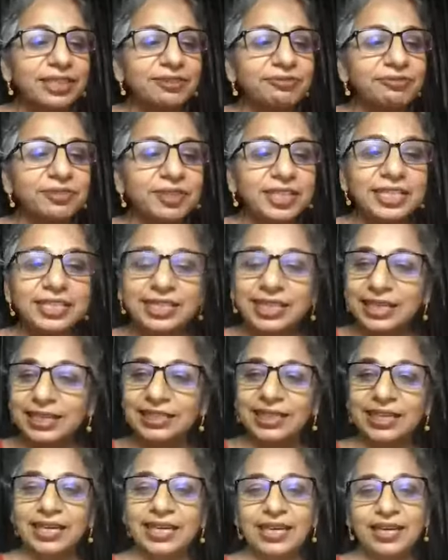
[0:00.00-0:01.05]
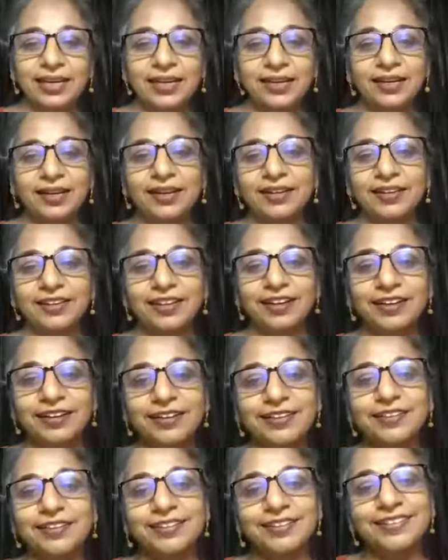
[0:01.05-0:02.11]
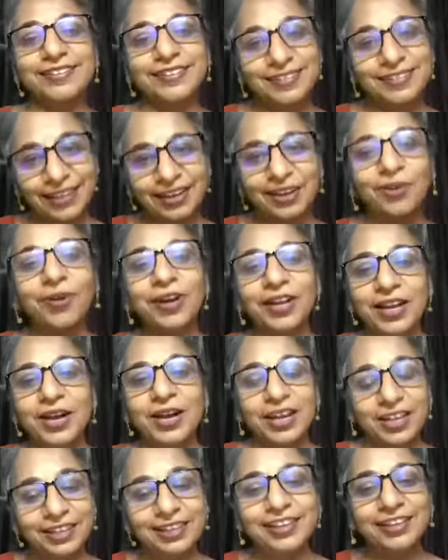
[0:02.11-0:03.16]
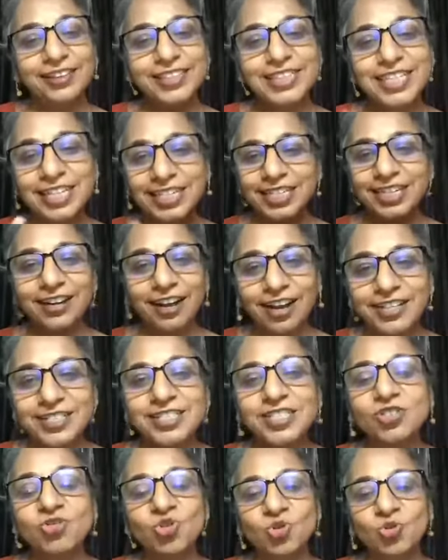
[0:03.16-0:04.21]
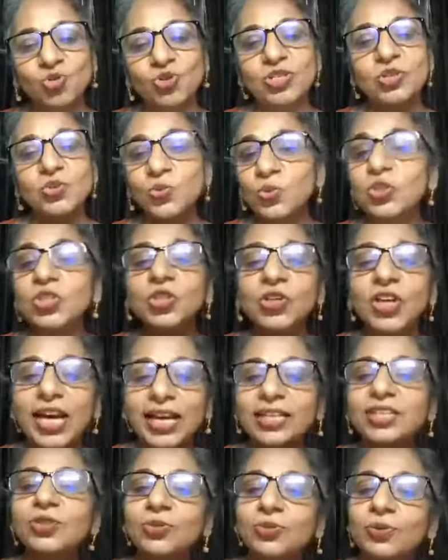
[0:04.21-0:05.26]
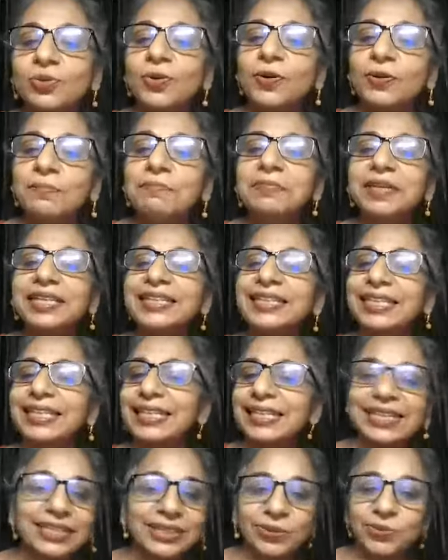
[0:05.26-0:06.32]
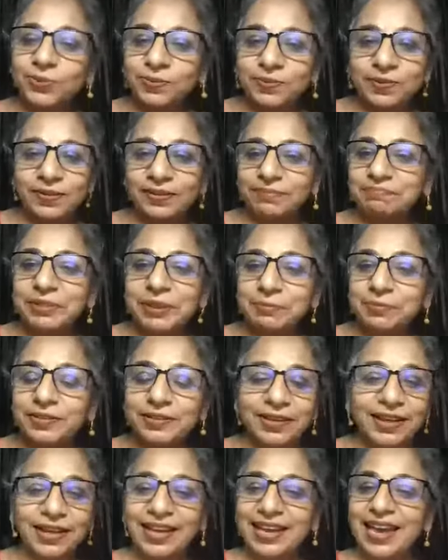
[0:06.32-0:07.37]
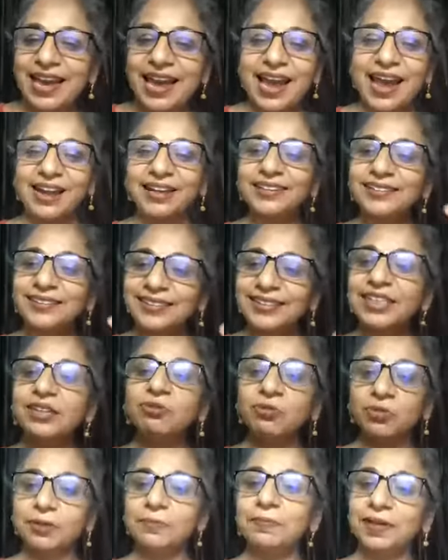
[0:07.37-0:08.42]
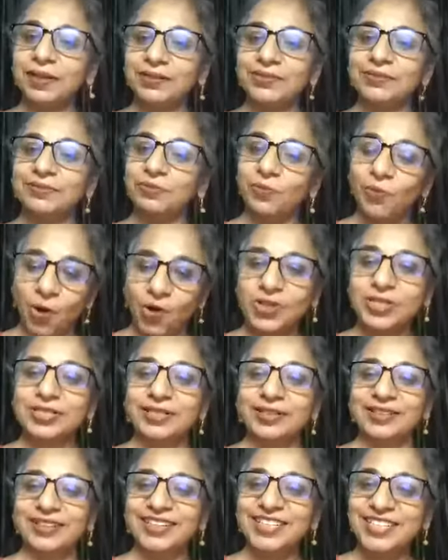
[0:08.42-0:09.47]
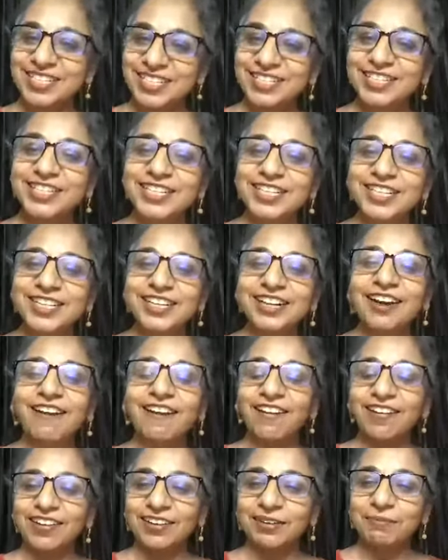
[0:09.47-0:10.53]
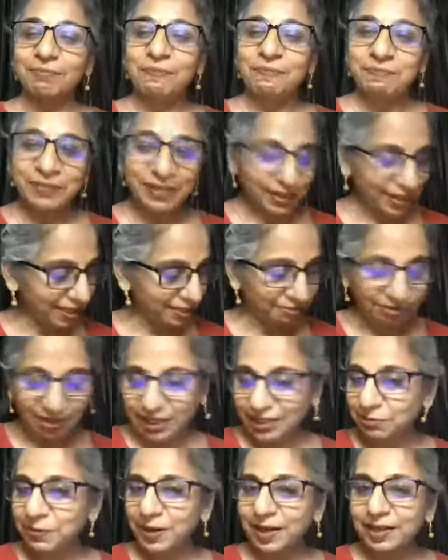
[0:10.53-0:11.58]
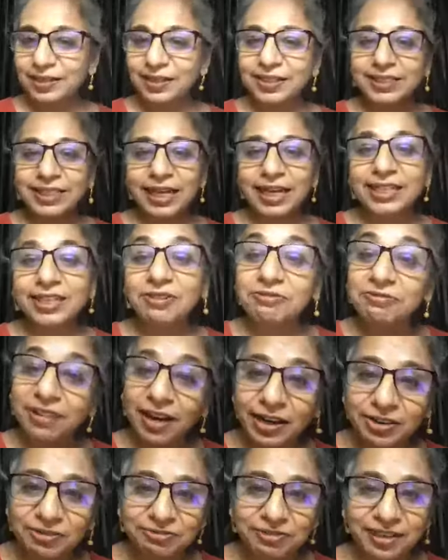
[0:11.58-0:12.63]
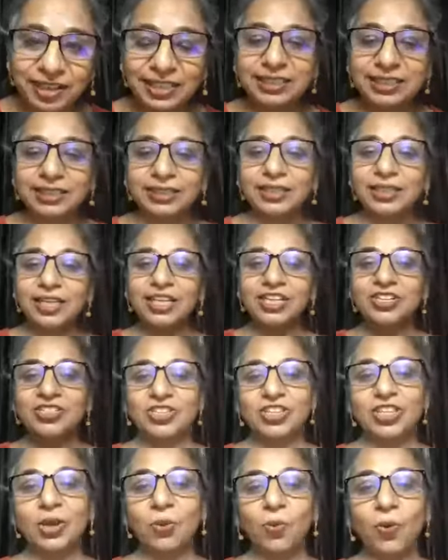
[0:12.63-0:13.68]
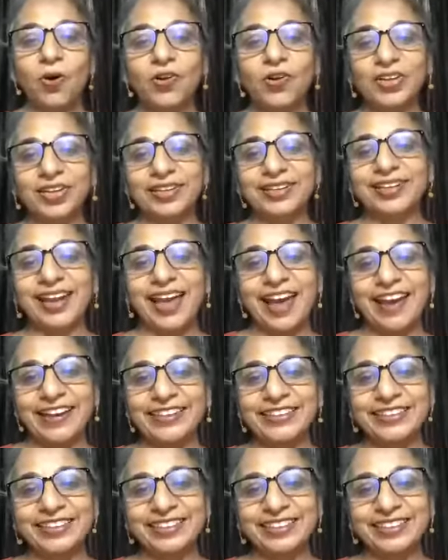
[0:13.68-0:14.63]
finished that, the teacher asked the students, would you like to meet the real people? And 3 women walked in: a surgeon, a fighter pilot, and a firefighter. So they walk in, and